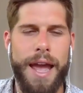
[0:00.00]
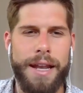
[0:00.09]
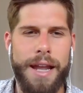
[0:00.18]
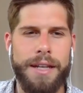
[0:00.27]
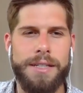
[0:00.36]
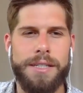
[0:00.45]
and,
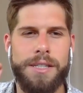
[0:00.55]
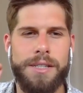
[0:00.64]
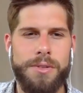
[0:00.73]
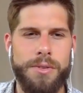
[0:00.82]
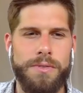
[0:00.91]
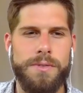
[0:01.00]
and to just
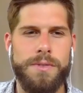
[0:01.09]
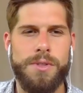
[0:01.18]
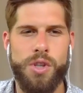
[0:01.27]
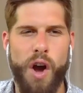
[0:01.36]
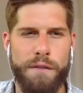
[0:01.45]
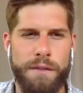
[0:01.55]
sort of
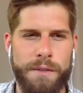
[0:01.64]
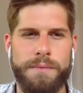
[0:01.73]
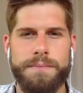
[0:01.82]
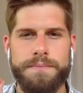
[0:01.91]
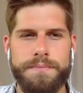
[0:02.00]
soften.